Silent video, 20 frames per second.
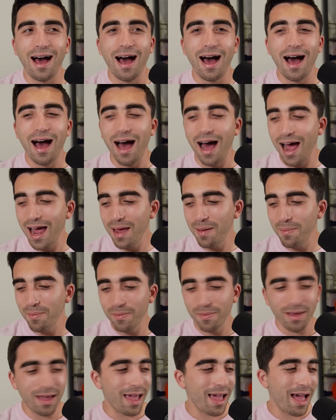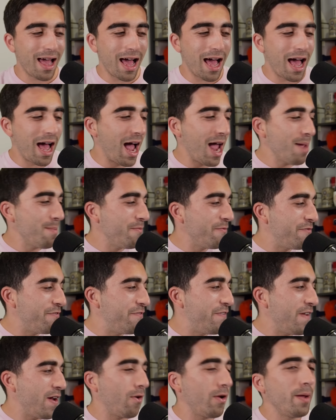I'm
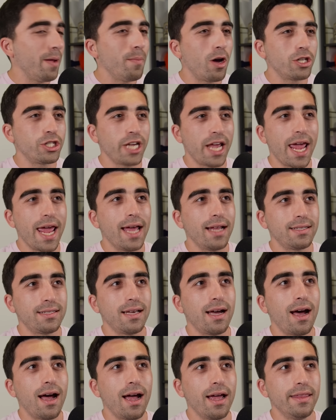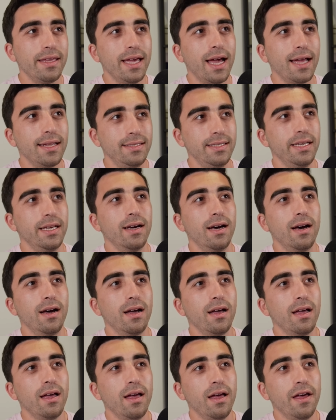very much anti the idea
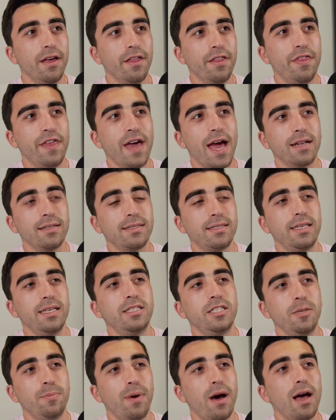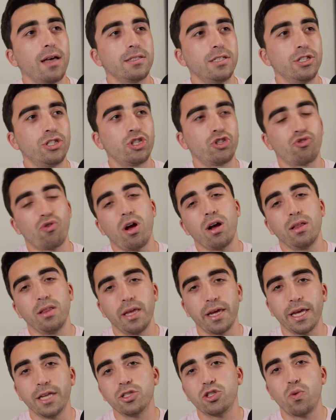that Tsitsipas is
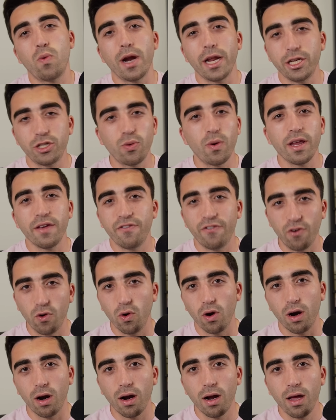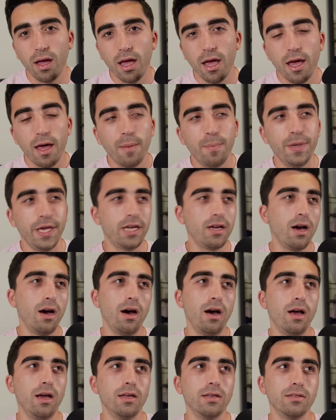struggling in 2024
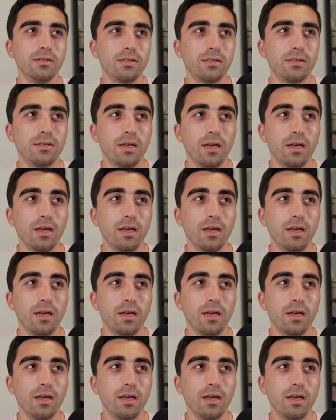because